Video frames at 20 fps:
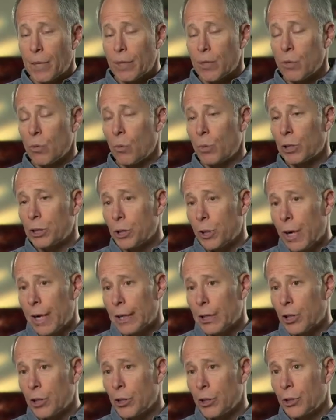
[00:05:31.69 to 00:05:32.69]
So what we're
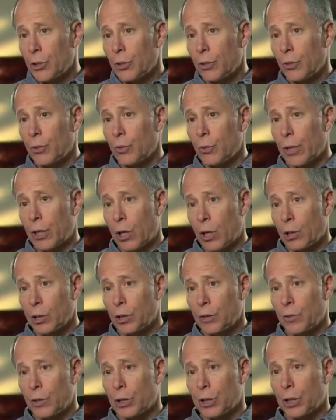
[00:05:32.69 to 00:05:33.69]
trying to do with
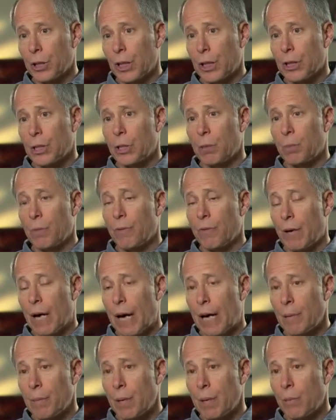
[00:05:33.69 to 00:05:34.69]
CultureVision is to
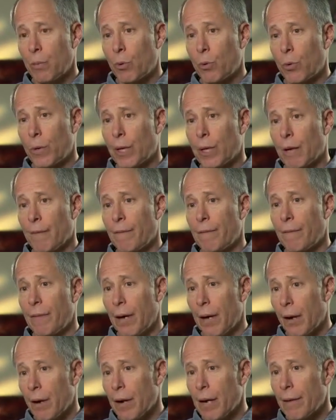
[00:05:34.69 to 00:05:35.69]
provide people with a
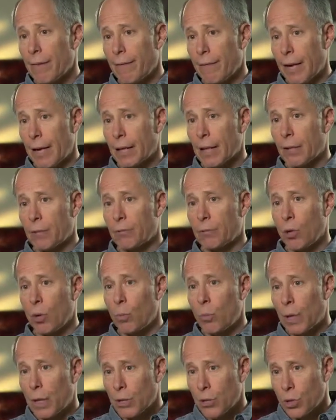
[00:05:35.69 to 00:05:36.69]
very effective,
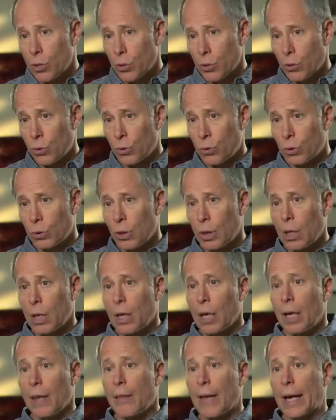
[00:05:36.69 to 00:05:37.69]
robust tool
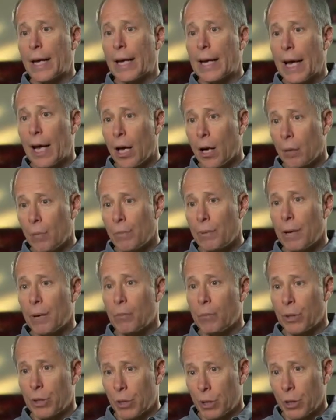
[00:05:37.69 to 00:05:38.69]
that can help
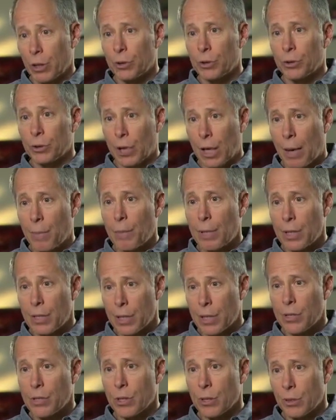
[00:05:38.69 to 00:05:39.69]
them with their cultural
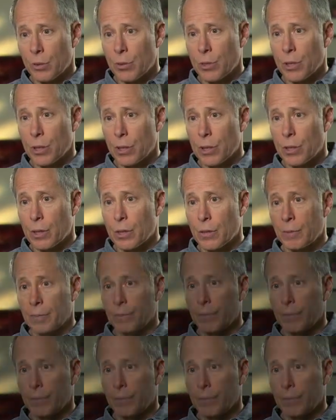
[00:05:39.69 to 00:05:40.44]
competency solutions.